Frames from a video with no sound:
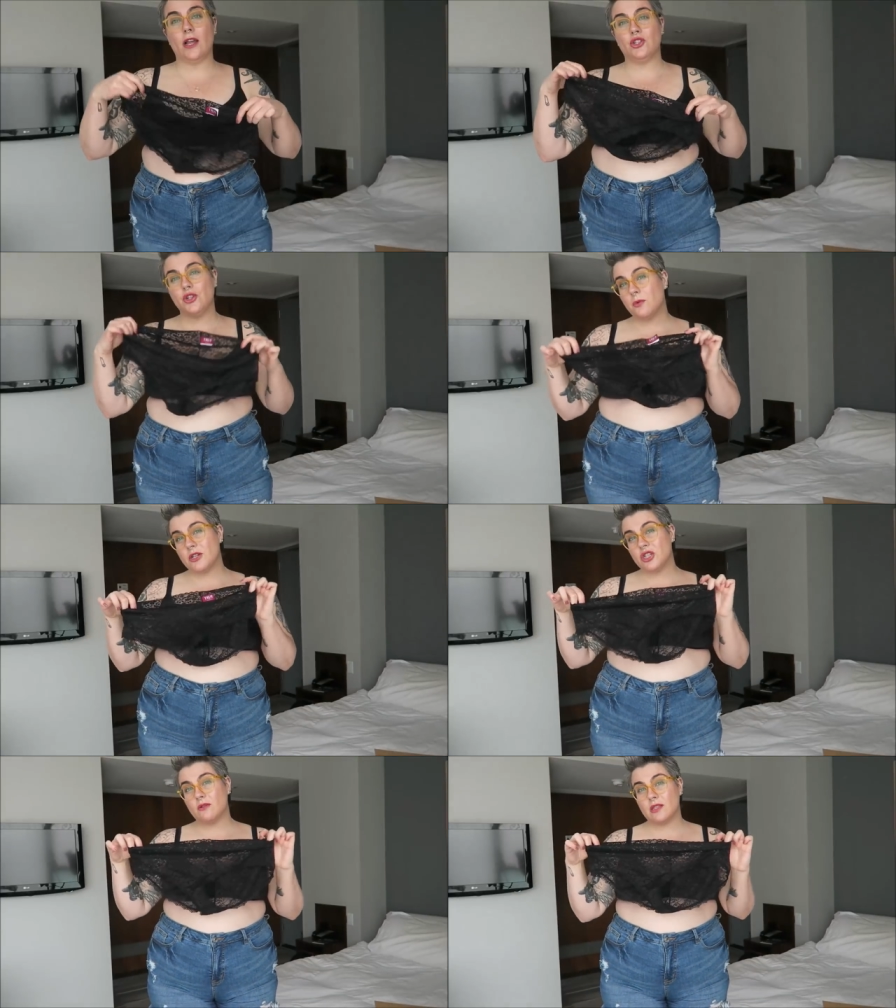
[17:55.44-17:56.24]
I do
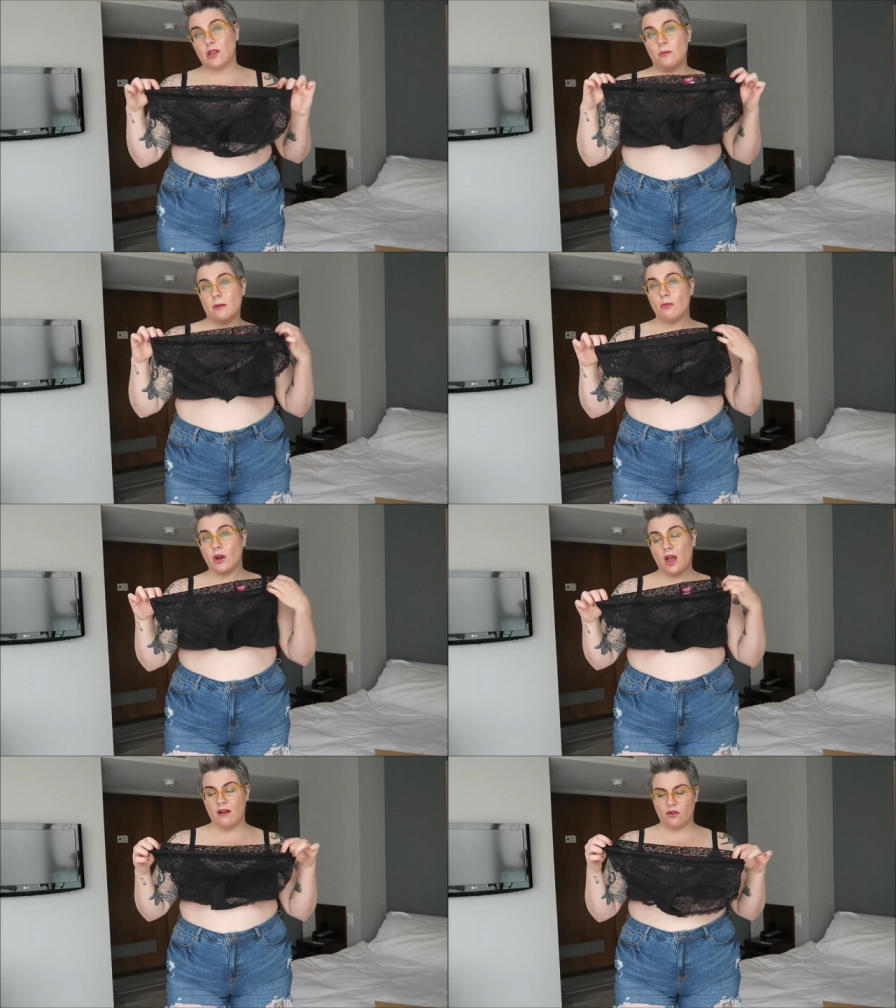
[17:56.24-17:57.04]
wish there was a little bit
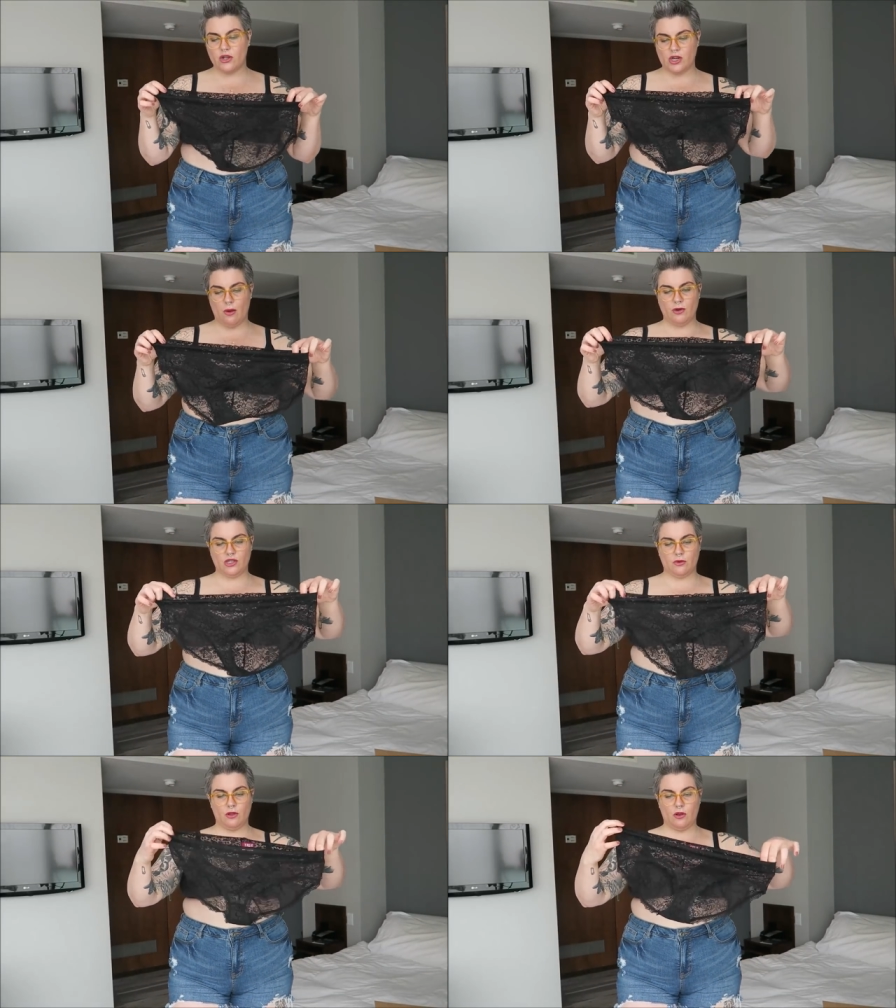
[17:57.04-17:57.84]
more coverage. I
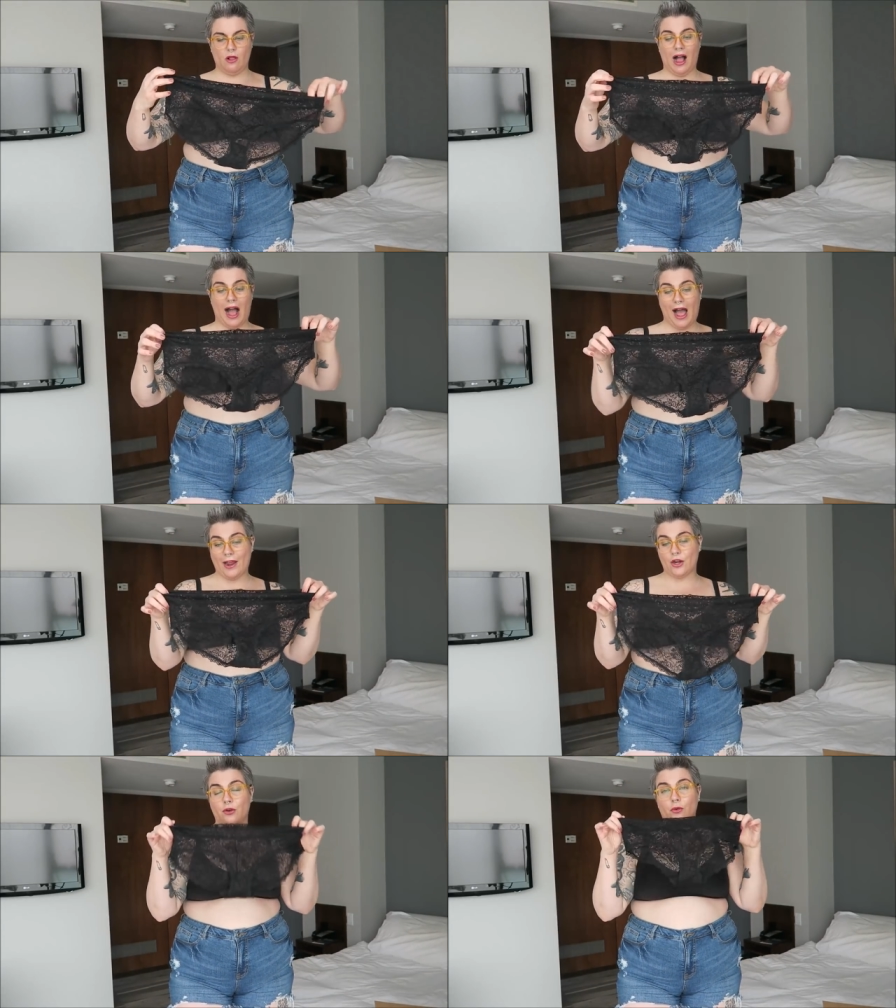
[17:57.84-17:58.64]
wish they were a little
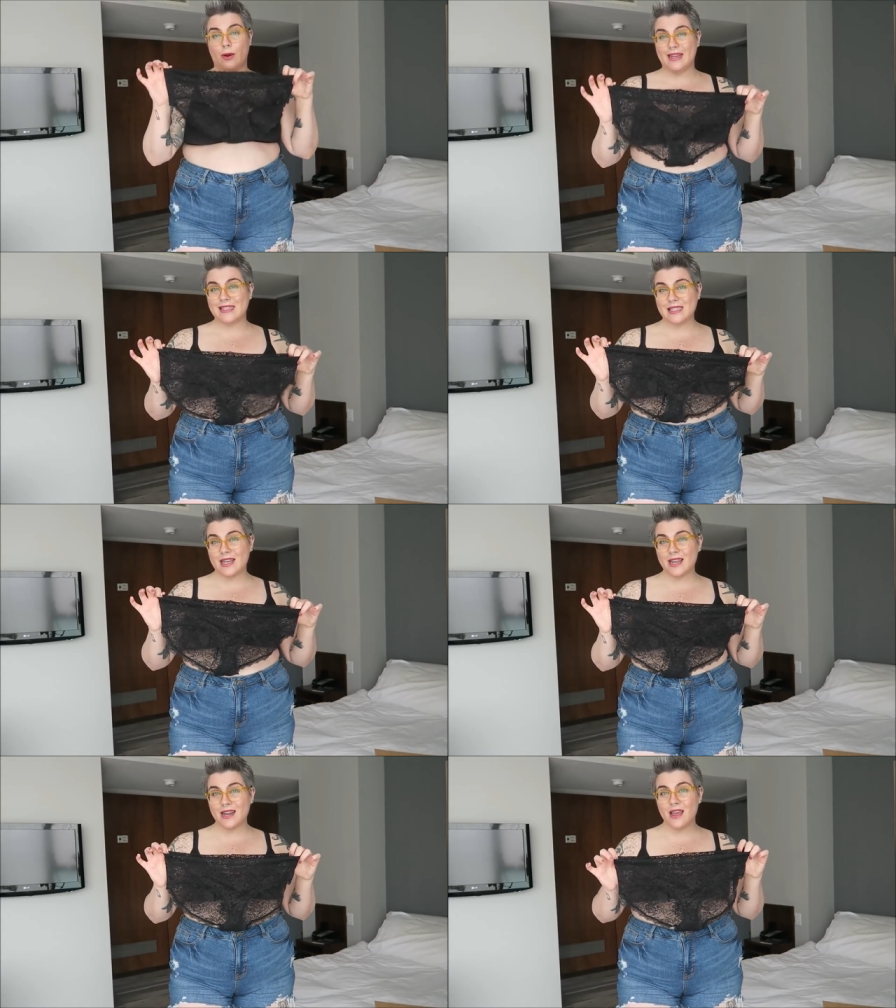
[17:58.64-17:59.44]
higher
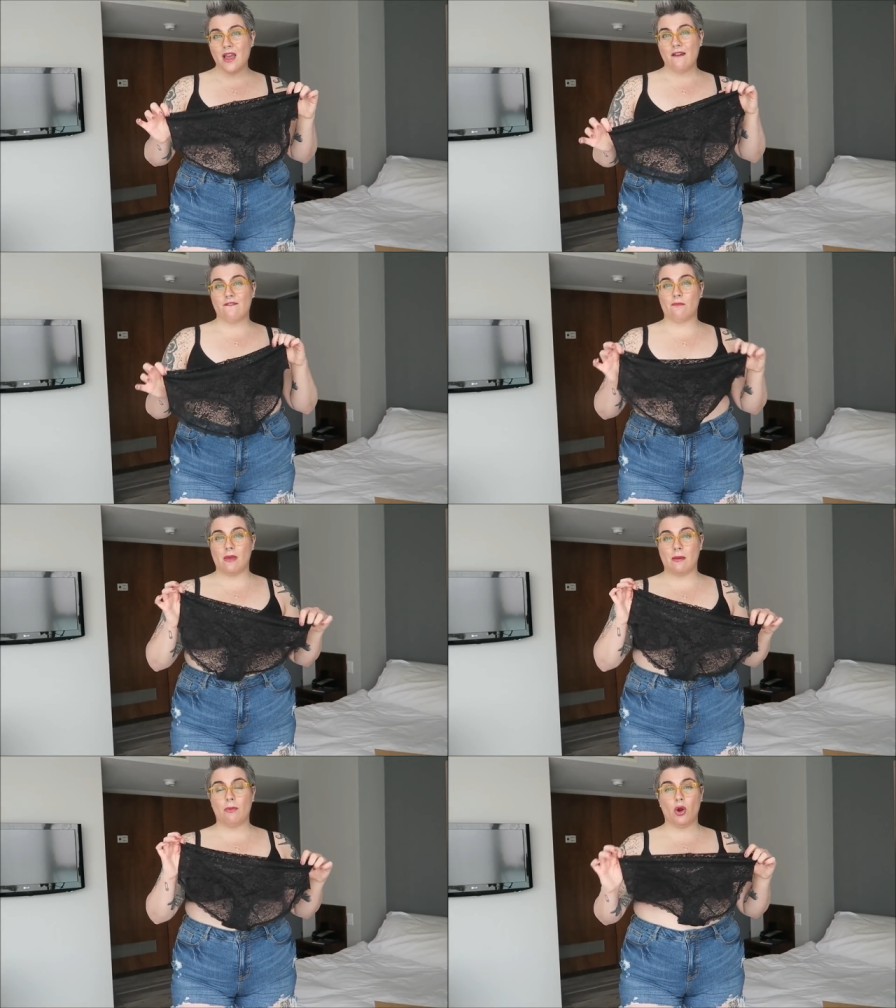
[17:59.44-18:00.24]
waisted for me